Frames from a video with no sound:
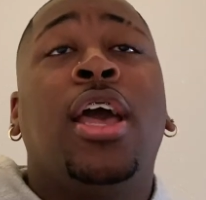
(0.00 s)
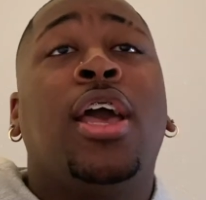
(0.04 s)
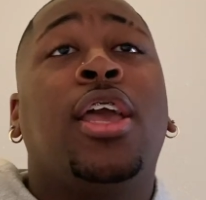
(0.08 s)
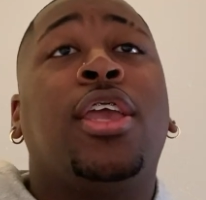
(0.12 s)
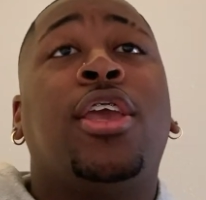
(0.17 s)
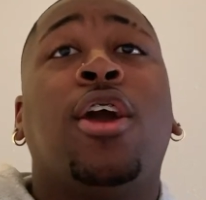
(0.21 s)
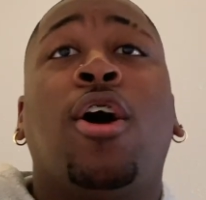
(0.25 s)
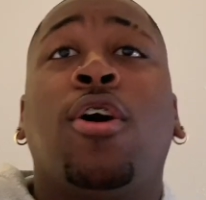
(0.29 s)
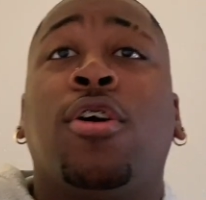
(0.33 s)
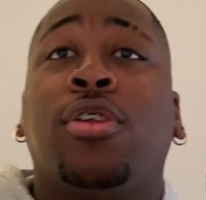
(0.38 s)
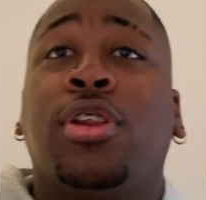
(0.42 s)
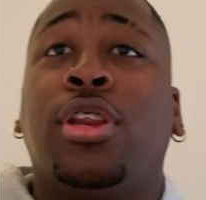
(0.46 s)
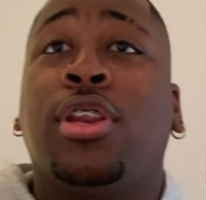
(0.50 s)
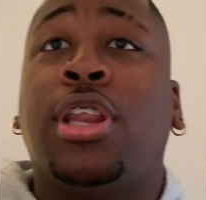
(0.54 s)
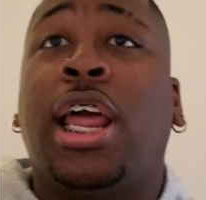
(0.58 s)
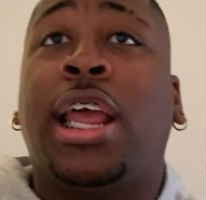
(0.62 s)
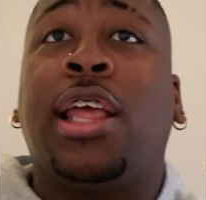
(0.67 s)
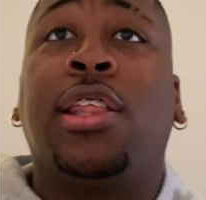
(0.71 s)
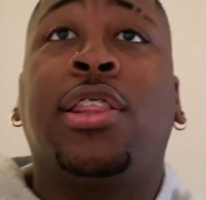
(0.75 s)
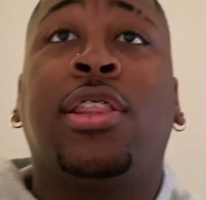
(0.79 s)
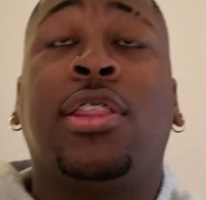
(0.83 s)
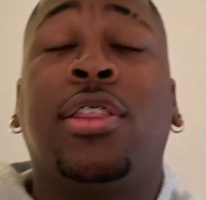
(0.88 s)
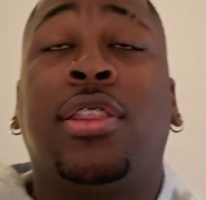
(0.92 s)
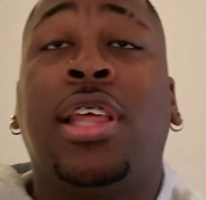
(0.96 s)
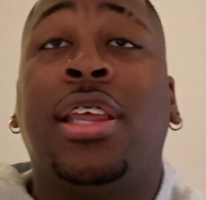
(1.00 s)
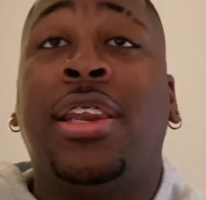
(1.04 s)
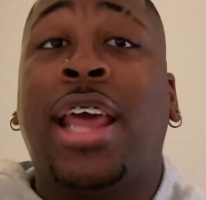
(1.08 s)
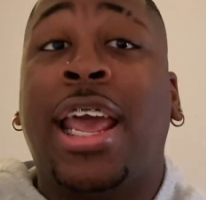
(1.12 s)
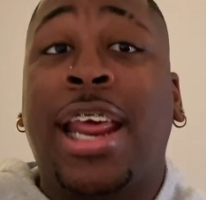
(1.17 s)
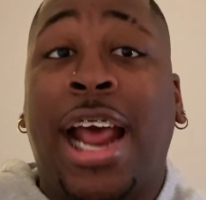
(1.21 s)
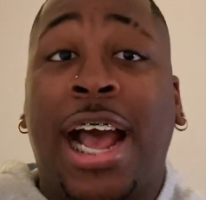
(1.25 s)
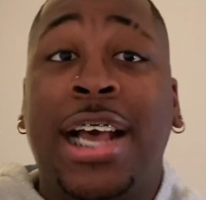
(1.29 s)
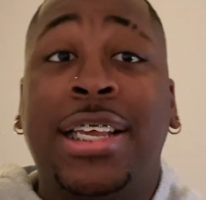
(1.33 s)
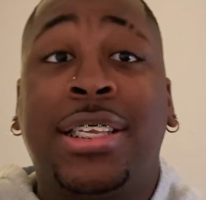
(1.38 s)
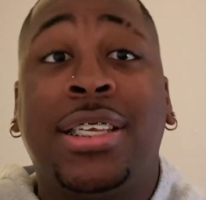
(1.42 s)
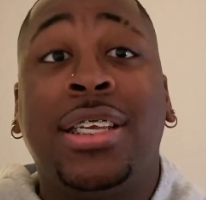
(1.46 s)
Y'all, like, the night
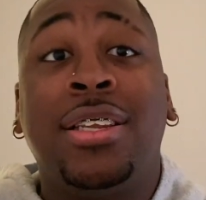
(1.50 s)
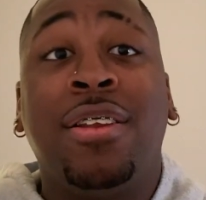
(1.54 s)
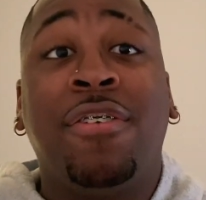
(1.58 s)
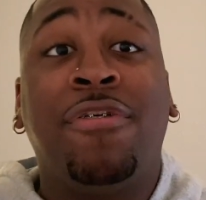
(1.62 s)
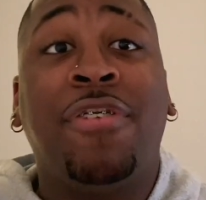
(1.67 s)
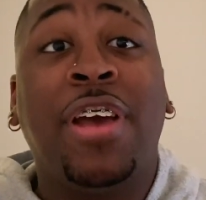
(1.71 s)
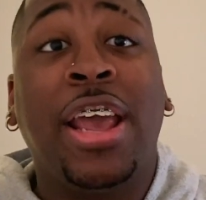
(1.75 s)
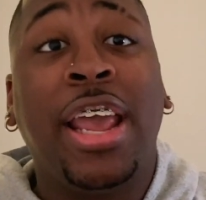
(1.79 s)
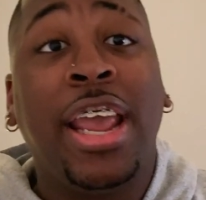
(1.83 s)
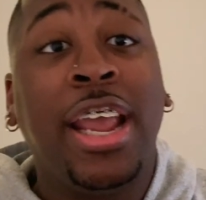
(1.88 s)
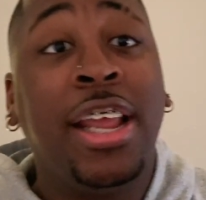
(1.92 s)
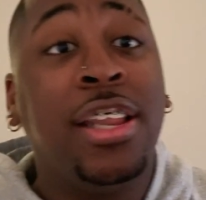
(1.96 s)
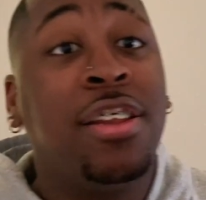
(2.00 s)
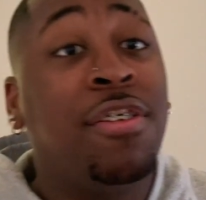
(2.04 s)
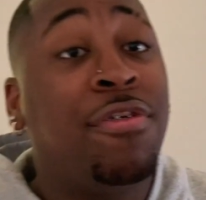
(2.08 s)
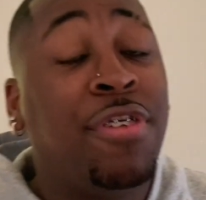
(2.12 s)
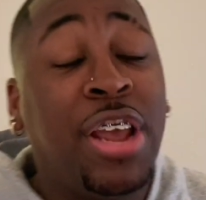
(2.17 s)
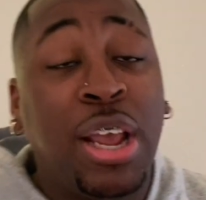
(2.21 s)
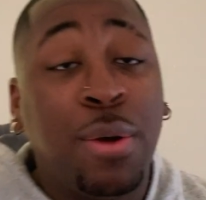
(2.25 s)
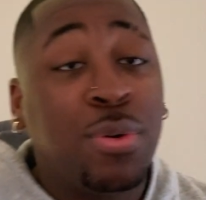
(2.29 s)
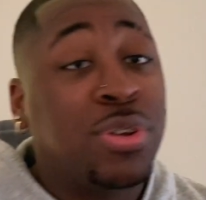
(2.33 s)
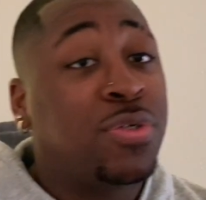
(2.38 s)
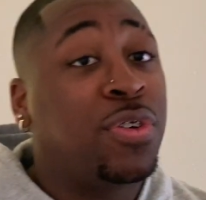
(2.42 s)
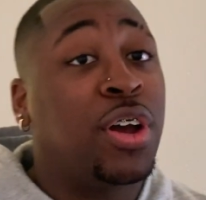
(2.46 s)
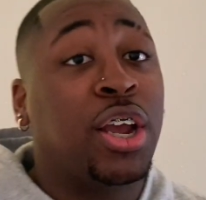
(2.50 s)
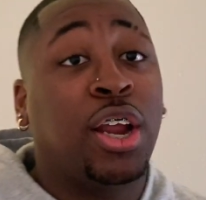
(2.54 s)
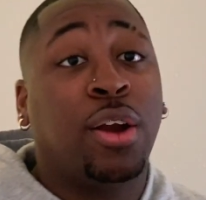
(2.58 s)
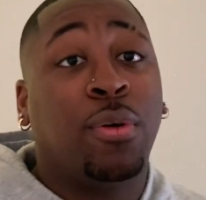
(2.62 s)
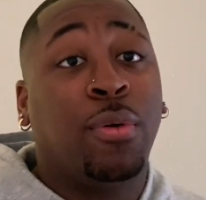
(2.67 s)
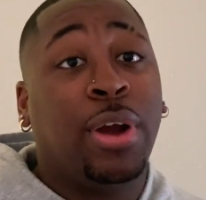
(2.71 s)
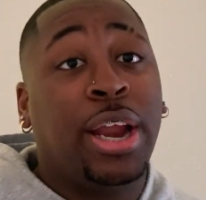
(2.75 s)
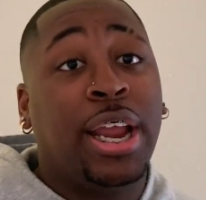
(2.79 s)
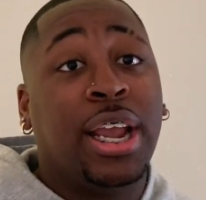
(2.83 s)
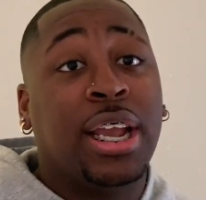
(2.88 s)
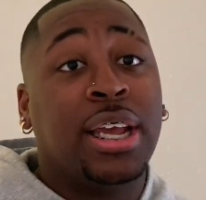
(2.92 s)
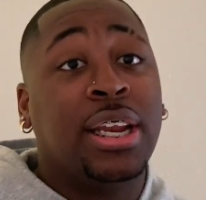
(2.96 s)
I seen the van was fucking
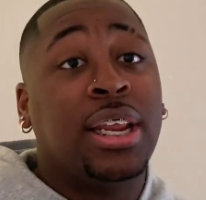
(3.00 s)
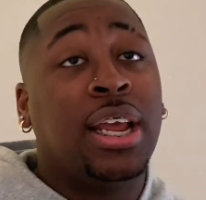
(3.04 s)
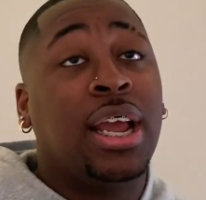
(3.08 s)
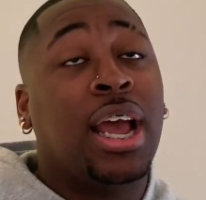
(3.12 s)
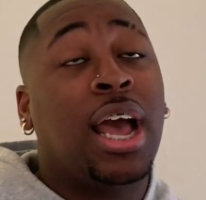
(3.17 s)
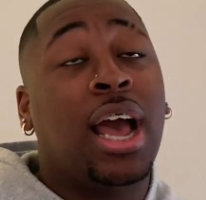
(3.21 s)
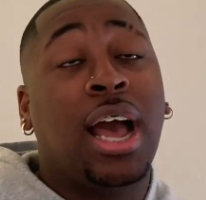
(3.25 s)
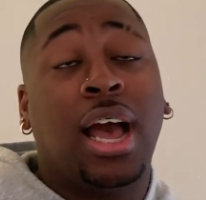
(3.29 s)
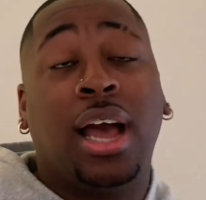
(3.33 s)
raggedy.